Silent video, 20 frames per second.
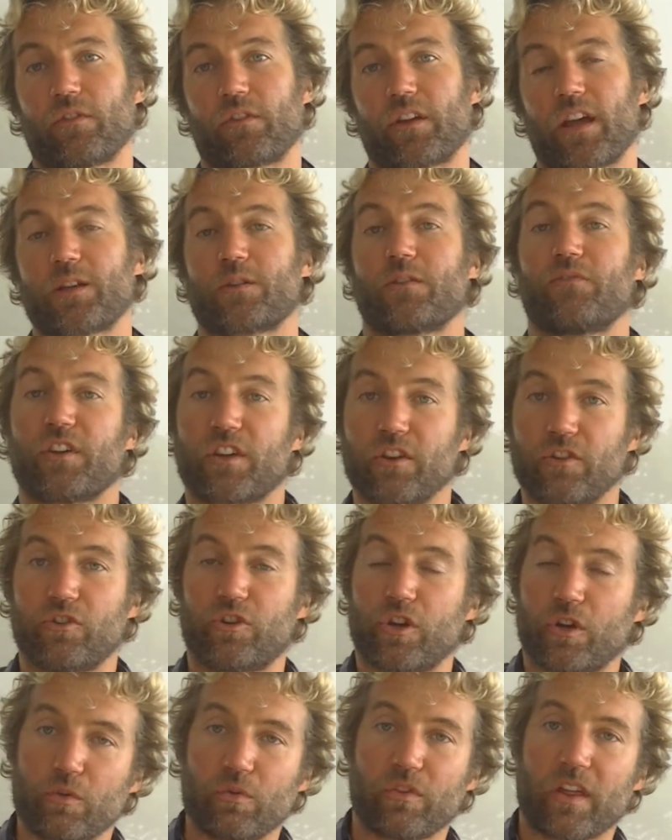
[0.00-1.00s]
Okay, so if you can
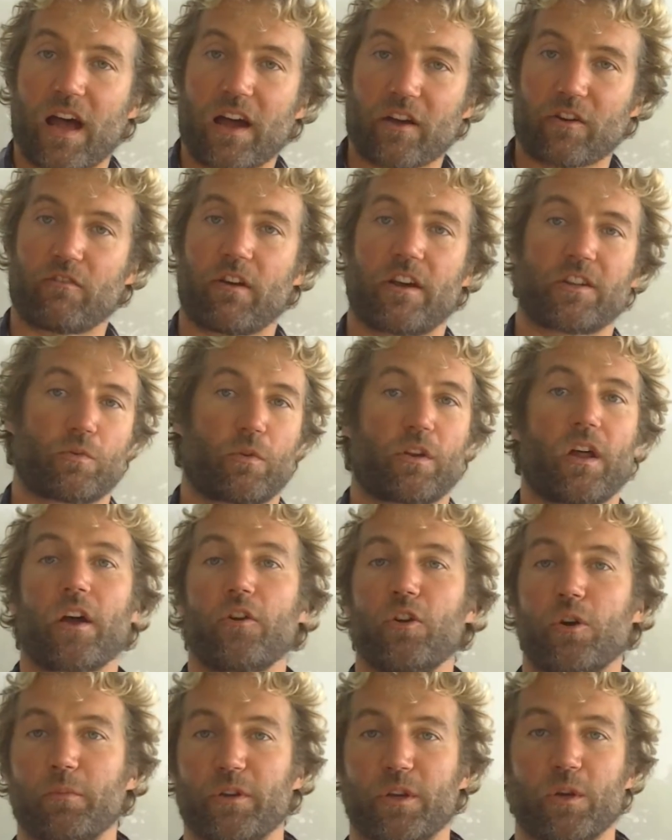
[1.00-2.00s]
do that, great. So what I
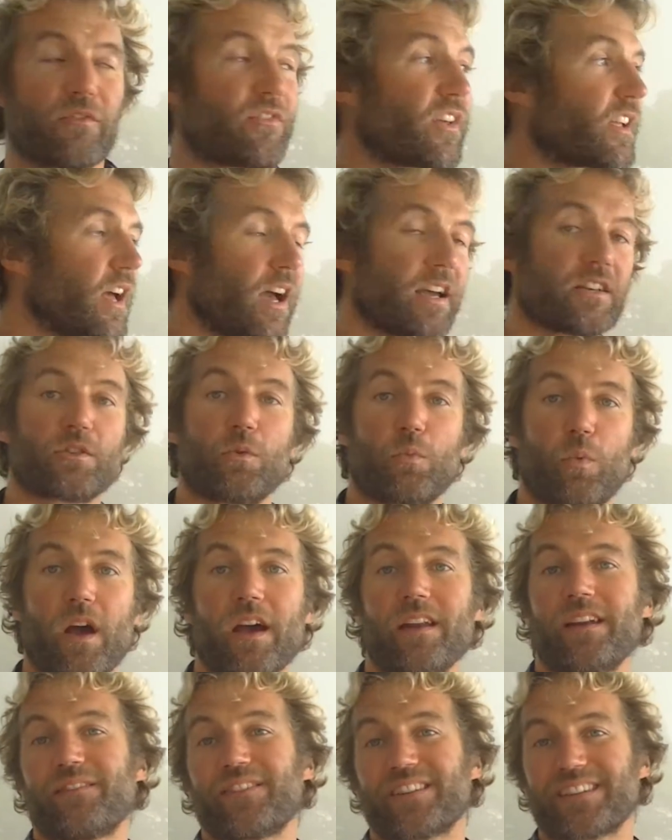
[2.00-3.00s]
normally do if the kites are
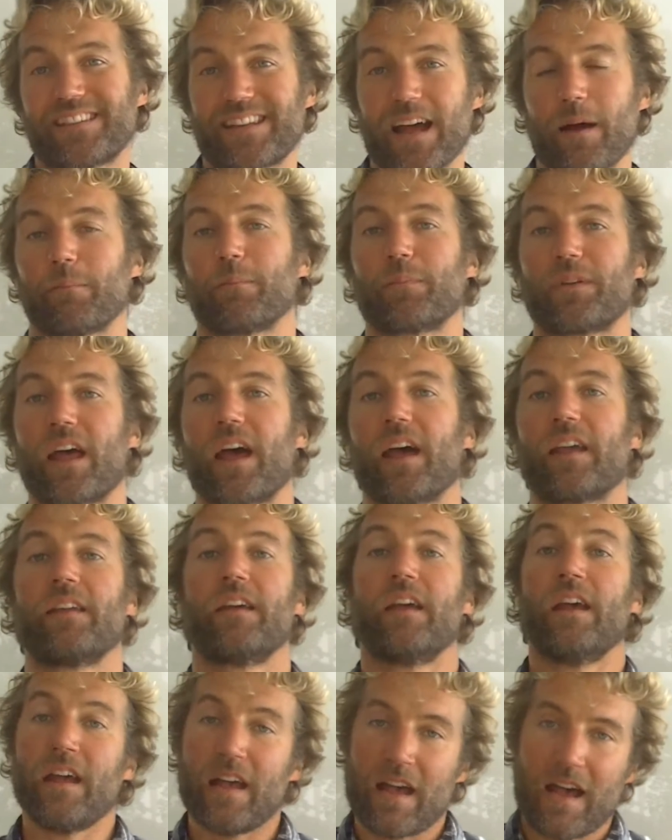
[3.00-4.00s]
wet and if it's a damp day,
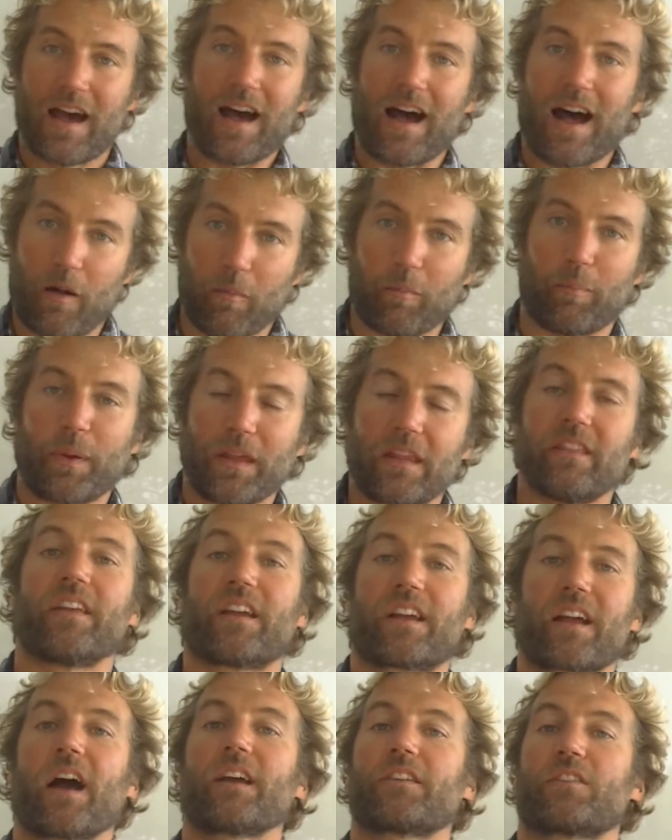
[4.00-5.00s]
I'll beat
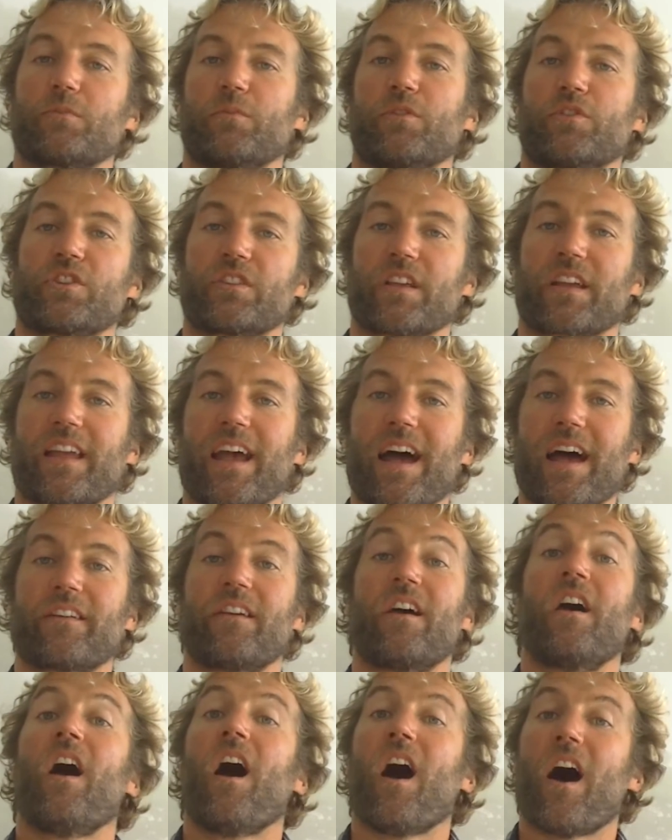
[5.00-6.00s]
the kites as much as I
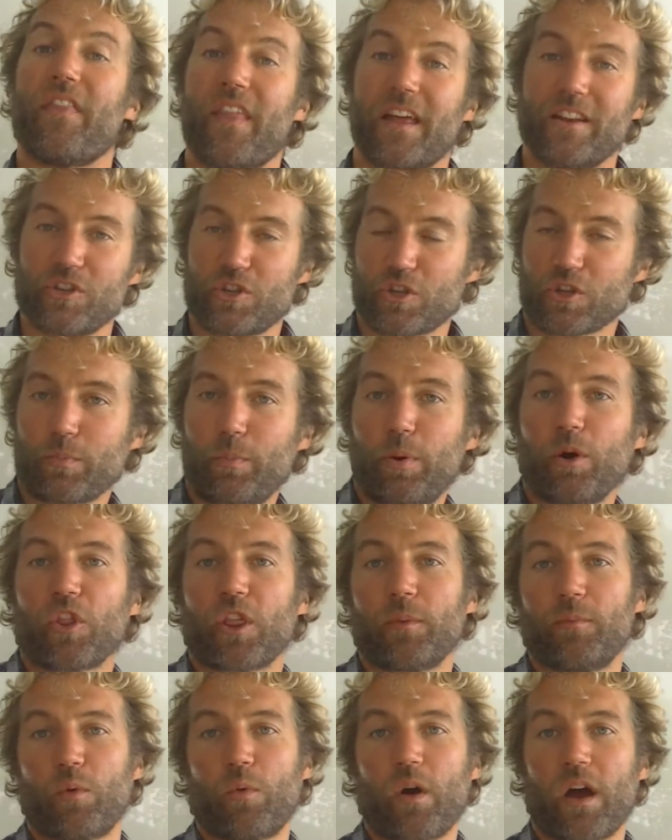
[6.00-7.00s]
can and then just put
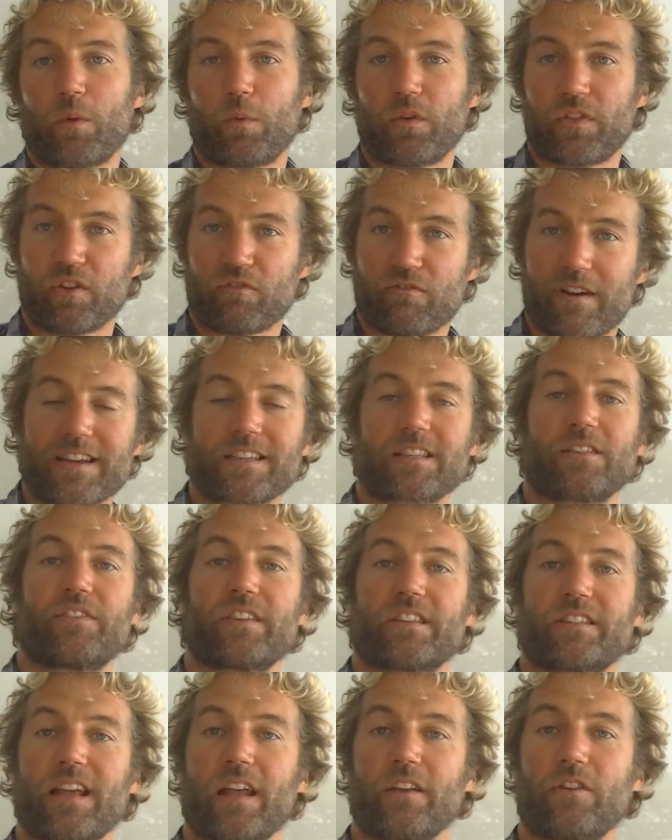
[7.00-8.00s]
them away with the rest of
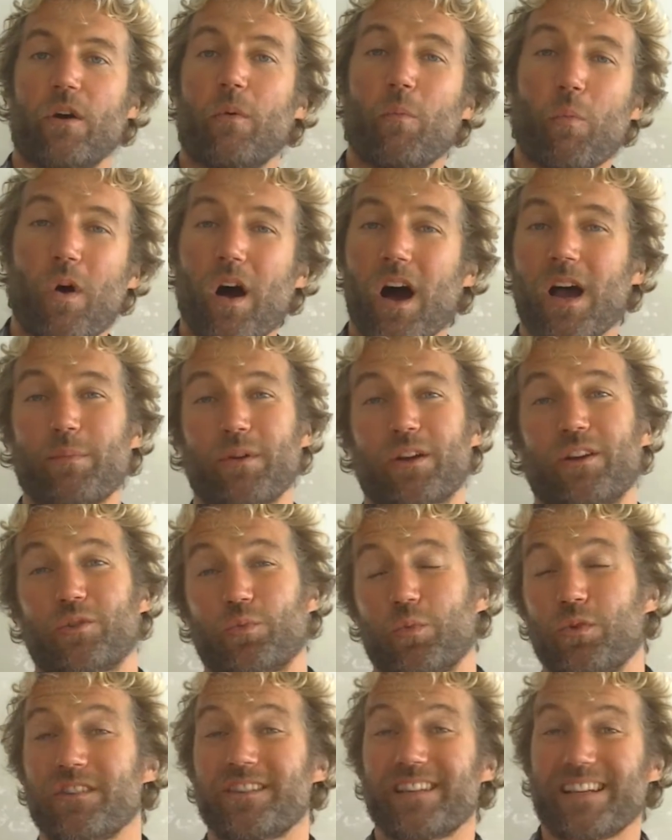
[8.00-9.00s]
the sand on. Why?
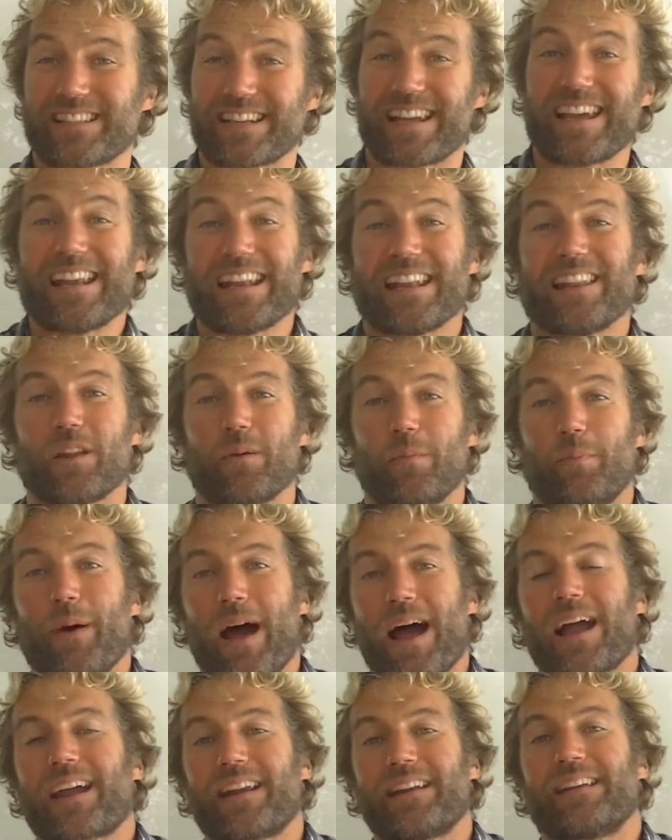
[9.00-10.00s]
Because once it's in the
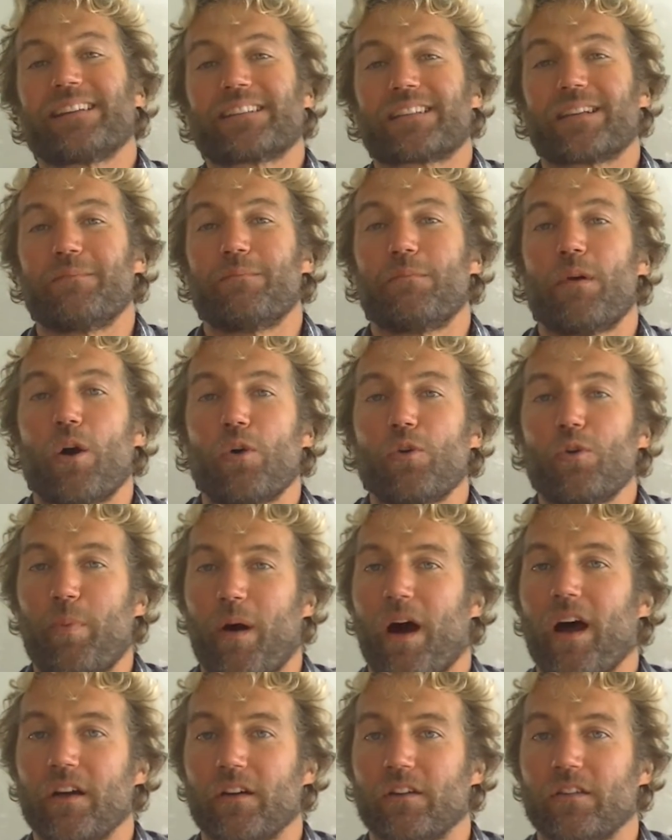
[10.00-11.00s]
bag and it's
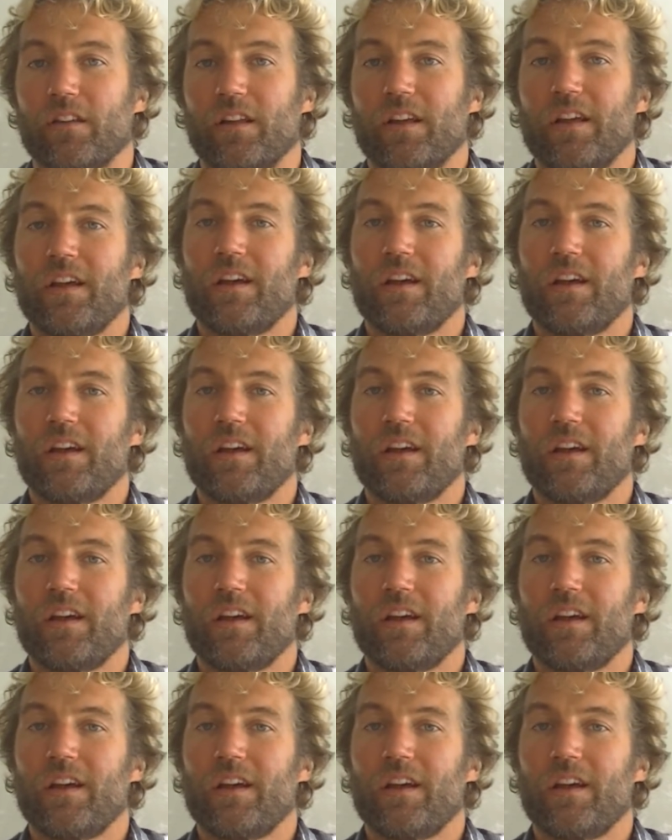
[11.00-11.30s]
immobile,